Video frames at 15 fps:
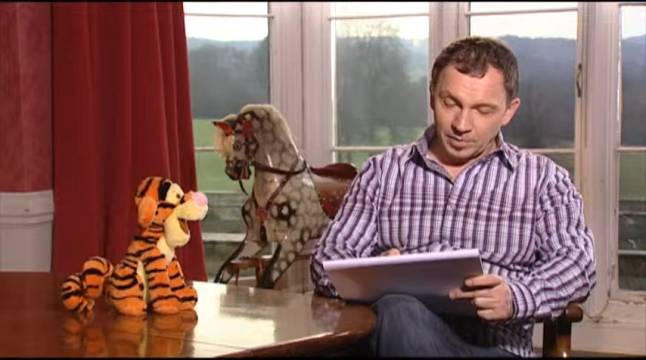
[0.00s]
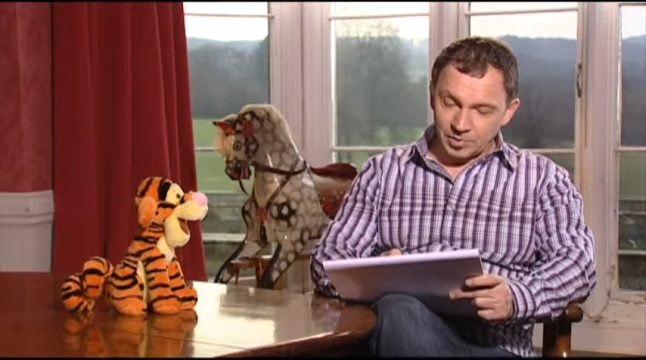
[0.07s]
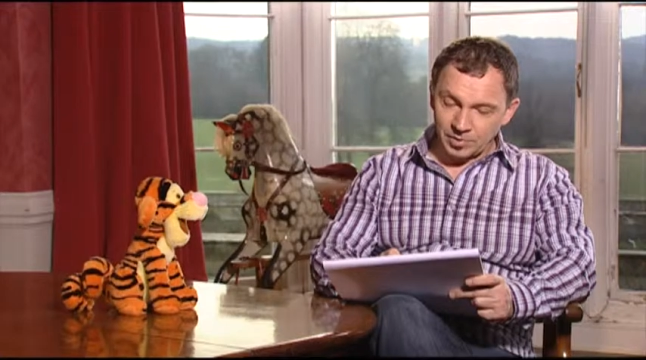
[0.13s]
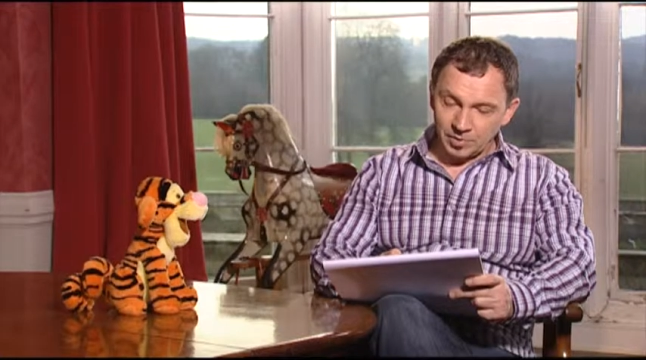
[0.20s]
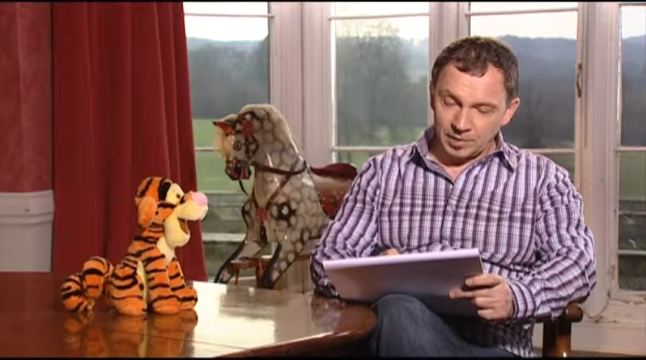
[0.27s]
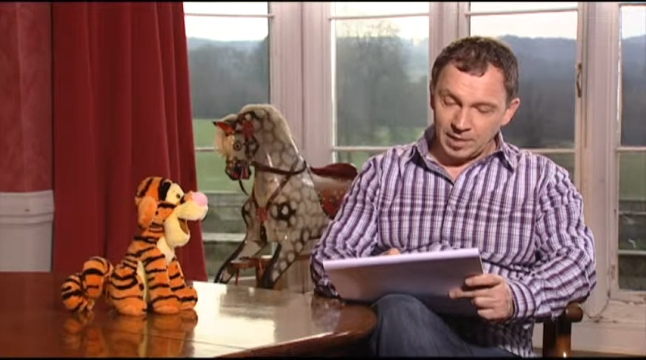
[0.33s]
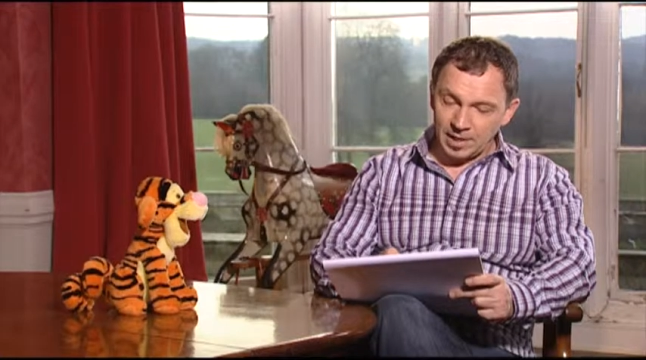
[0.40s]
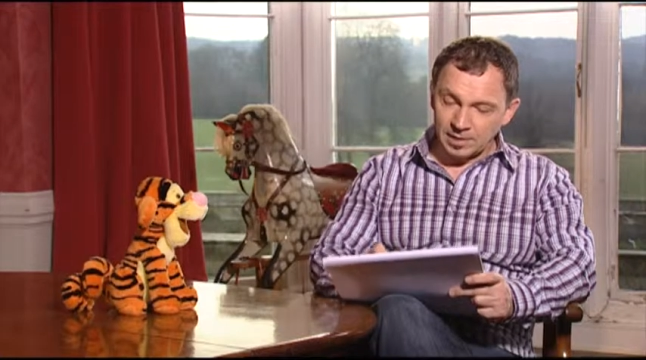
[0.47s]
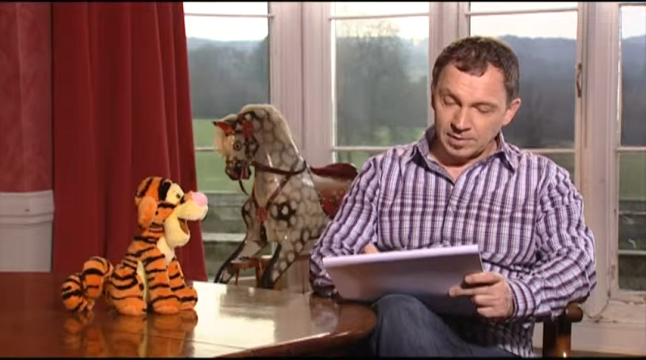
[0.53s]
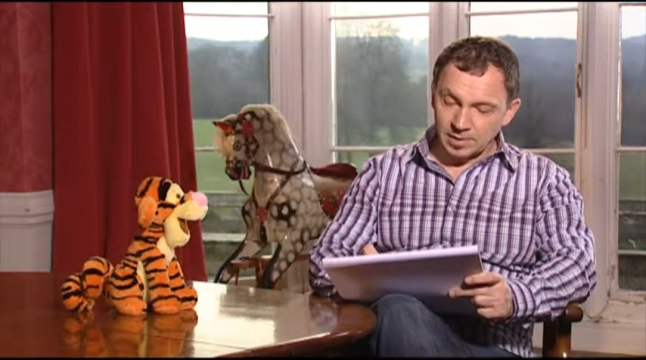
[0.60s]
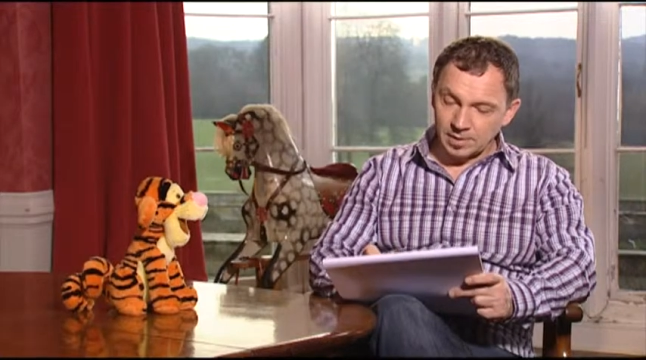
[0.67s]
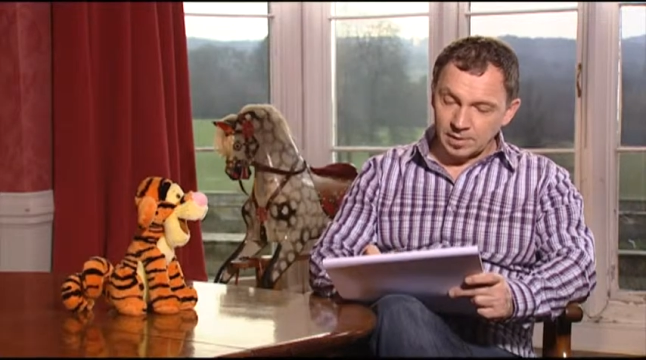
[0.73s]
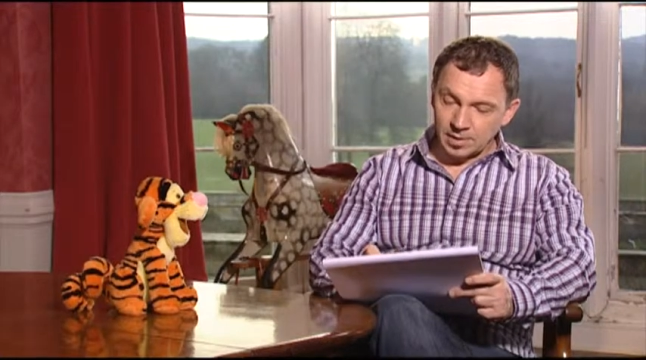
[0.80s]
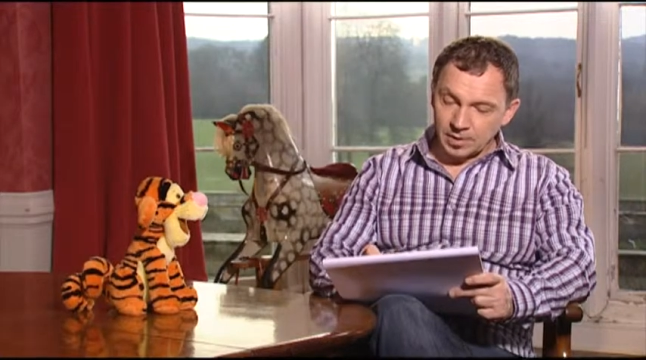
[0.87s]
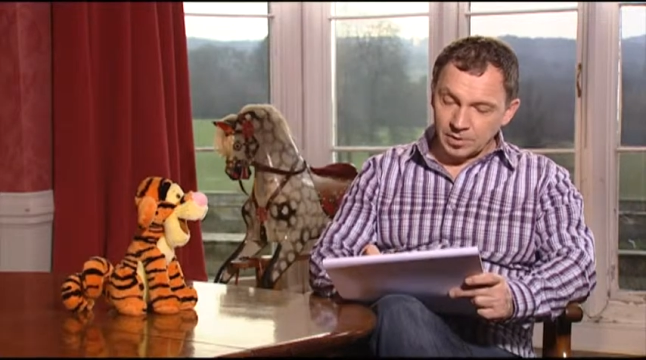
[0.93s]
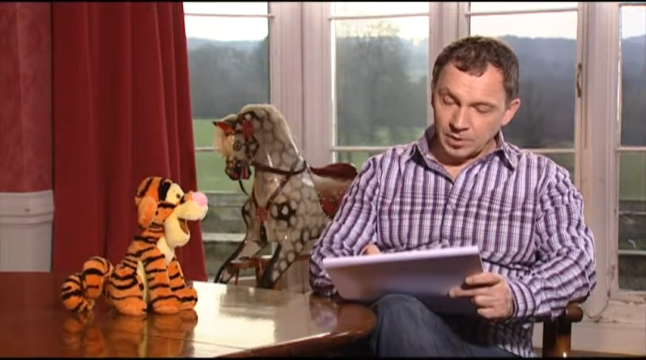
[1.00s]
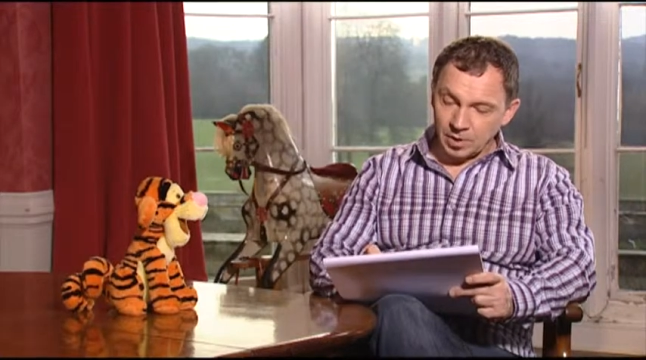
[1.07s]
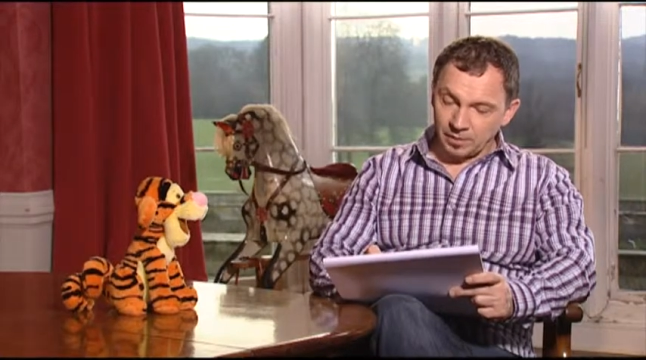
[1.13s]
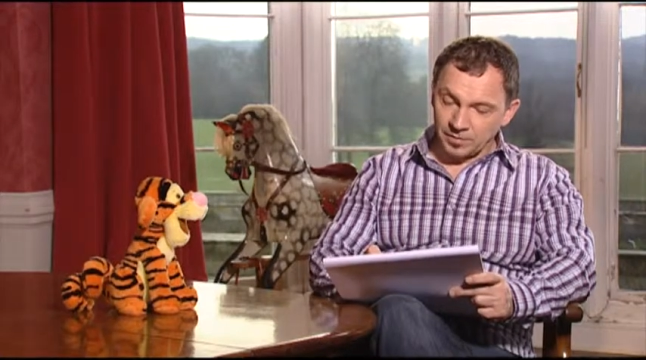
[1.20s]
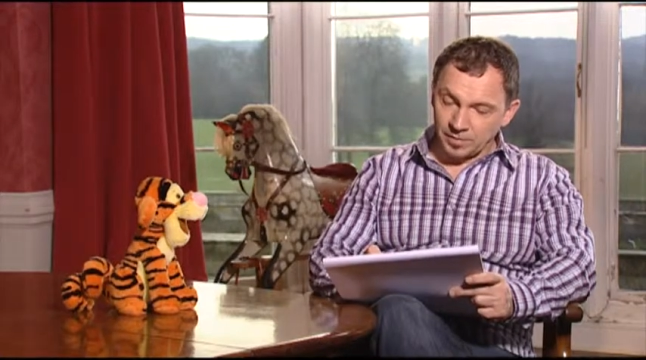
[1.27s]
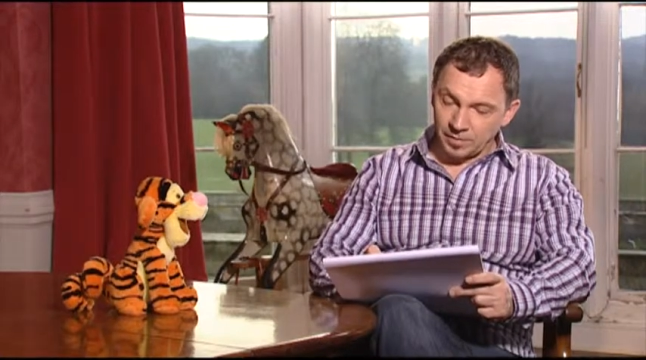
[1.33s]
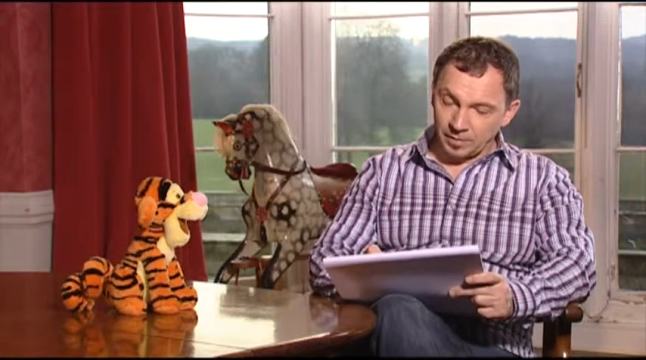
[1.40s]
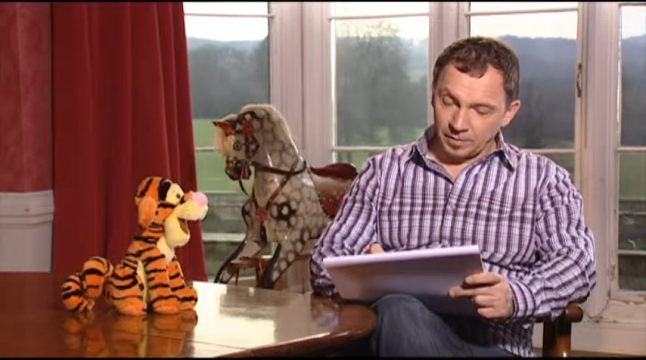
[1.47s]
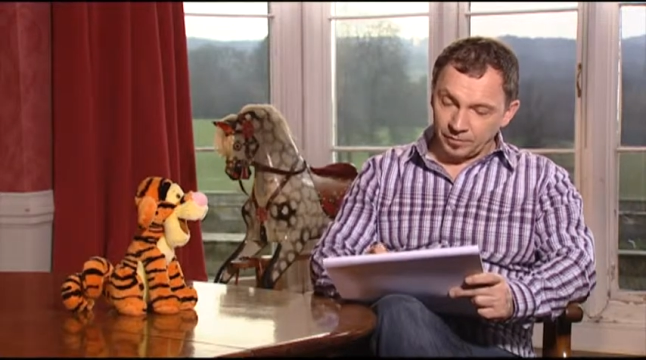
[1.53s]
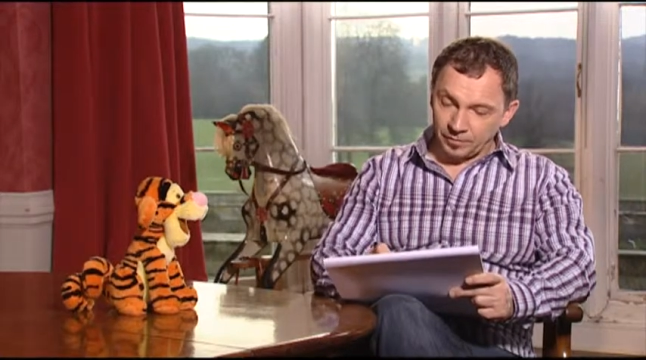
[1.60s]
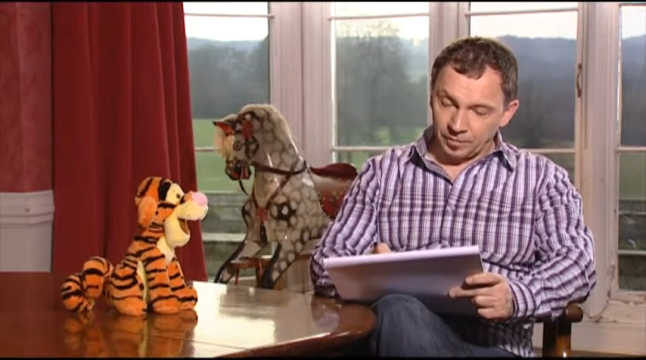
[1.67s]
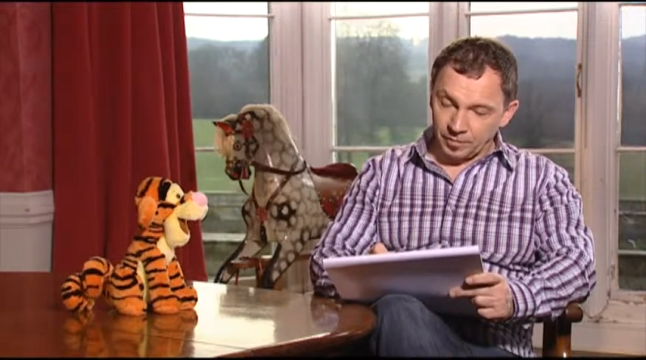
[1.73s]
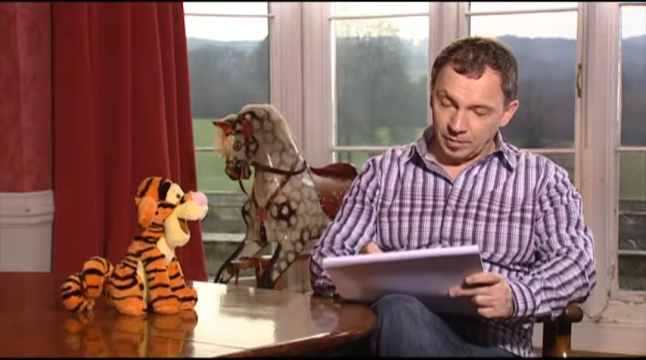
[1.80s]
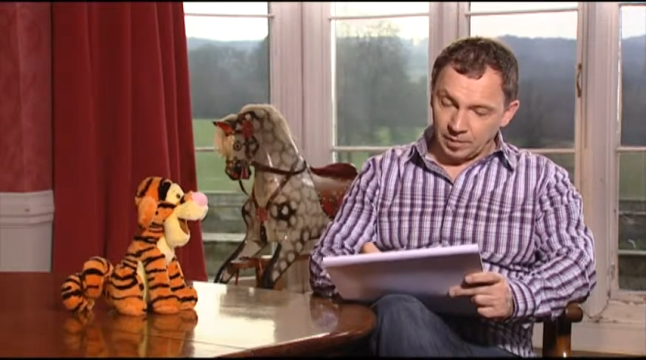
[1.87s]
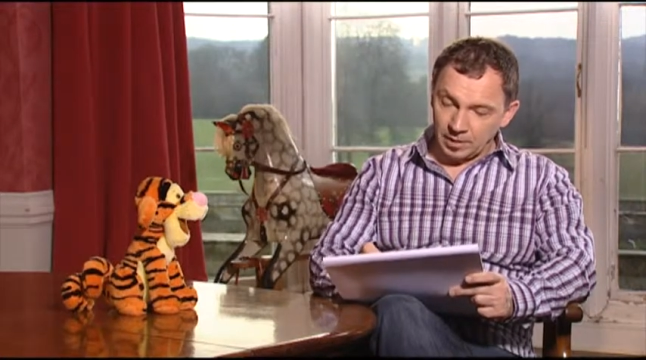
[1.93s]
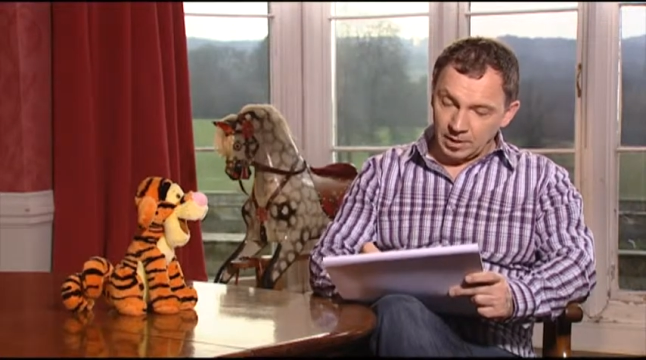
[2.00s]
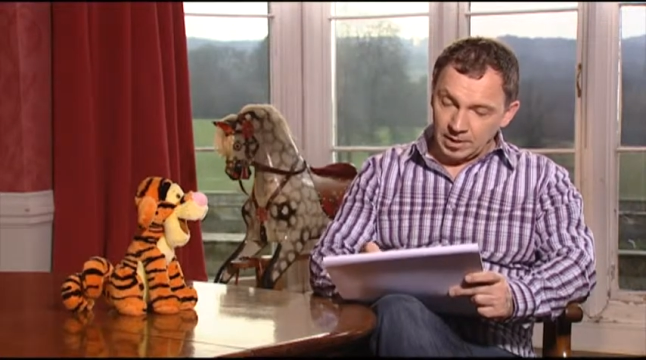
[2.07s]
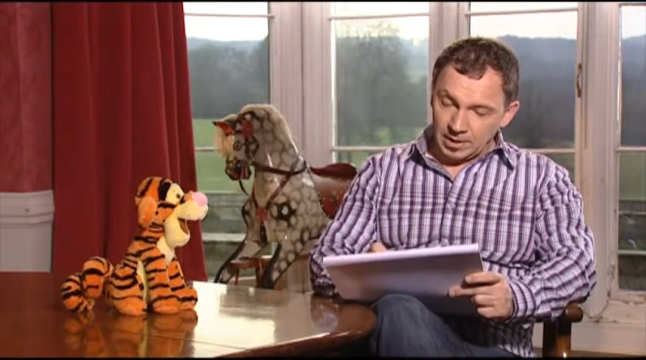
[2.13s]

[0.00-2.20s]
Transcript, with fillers: So he has a soft spot for